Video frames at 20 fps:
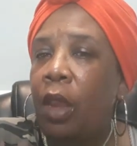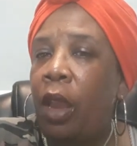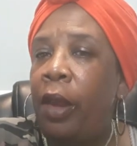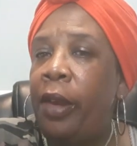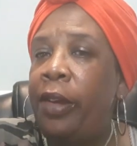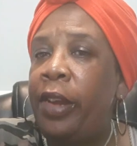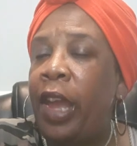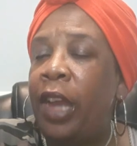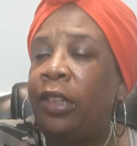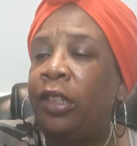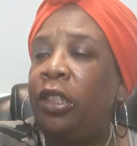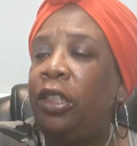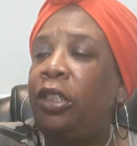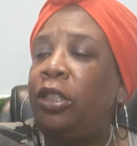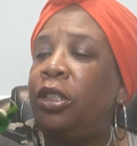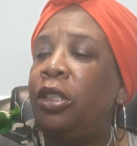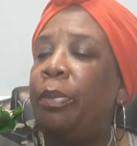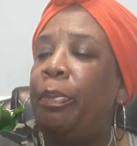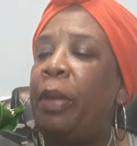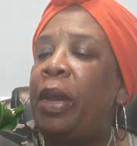And actually, you
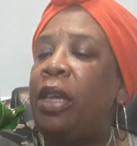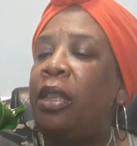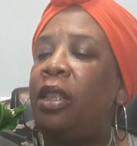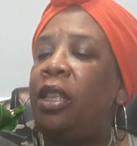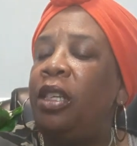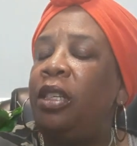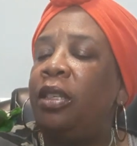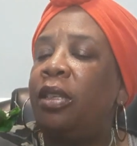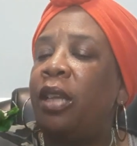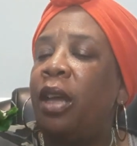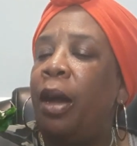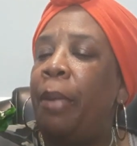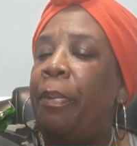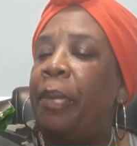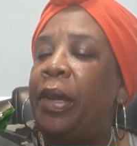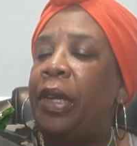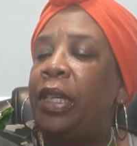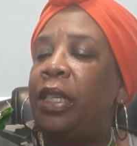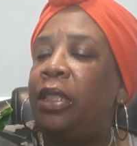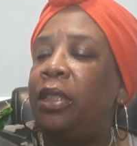can make these up.
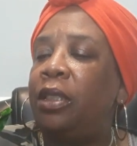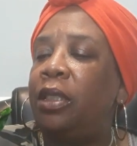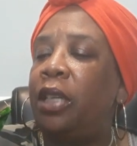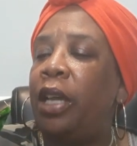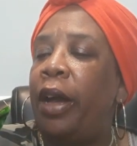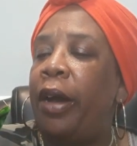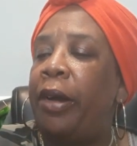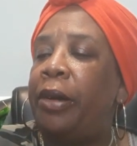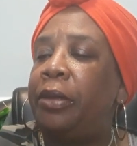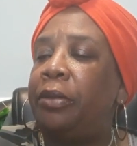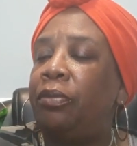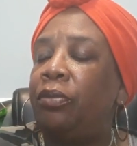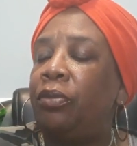And I'm